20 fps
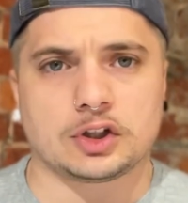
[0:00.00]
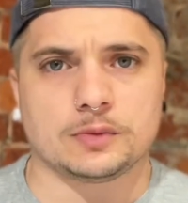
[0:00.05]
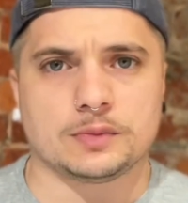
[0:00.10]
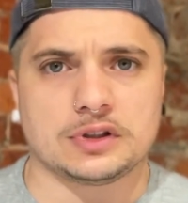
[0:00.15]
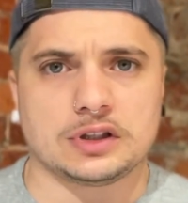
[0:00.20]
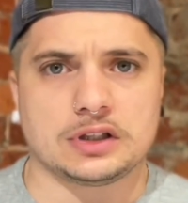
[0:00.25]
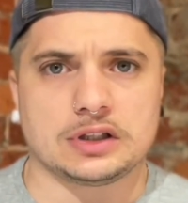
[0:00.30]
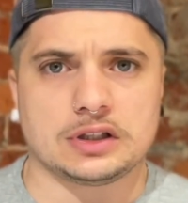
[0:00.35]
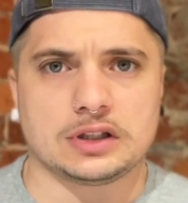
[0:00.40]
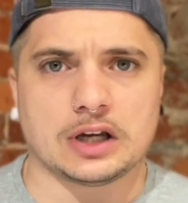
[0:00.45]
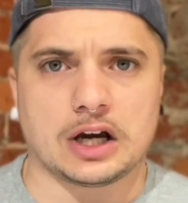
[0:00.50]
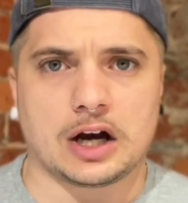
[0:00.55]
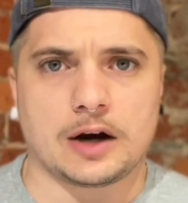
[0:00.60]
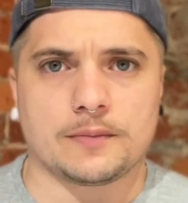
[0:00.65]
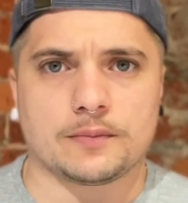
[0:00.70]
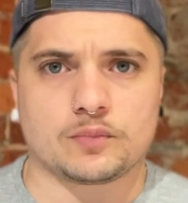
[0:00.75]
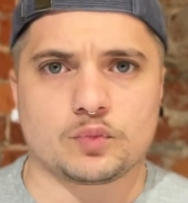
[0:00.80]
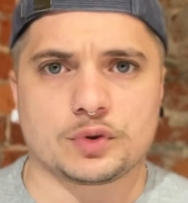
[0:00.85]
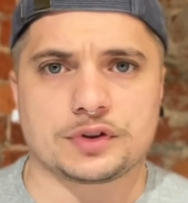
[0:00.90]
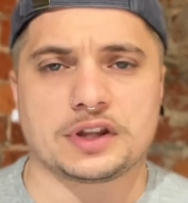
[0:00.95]
him in the
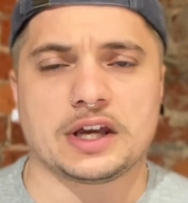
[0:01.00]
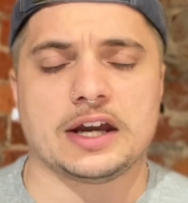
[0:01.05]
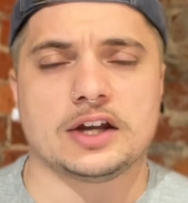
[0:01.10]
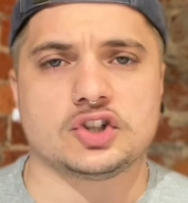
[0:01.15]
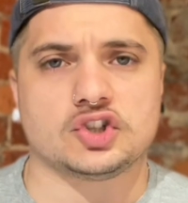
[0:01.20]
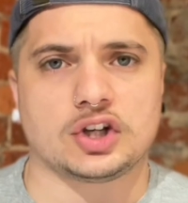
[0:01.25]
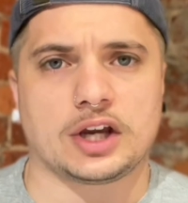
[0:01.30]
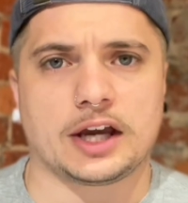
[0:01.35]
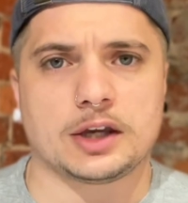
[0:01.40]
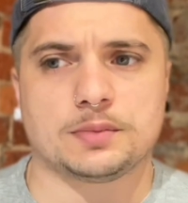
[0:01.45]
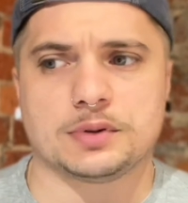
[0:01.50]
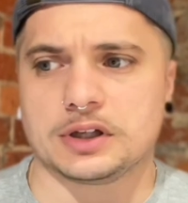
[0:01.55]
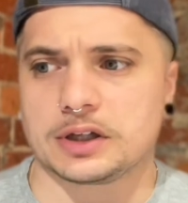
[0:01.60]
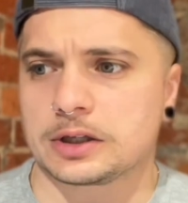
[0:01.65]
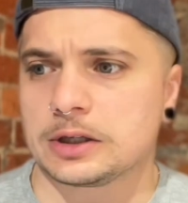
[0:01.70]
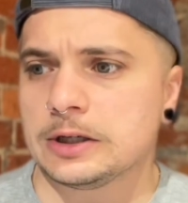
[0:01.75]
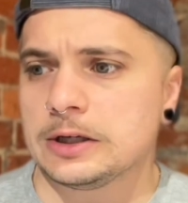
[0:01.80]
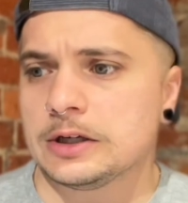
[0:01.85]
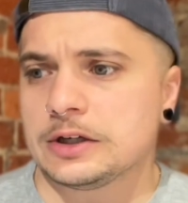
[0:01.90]
with the NGA pick.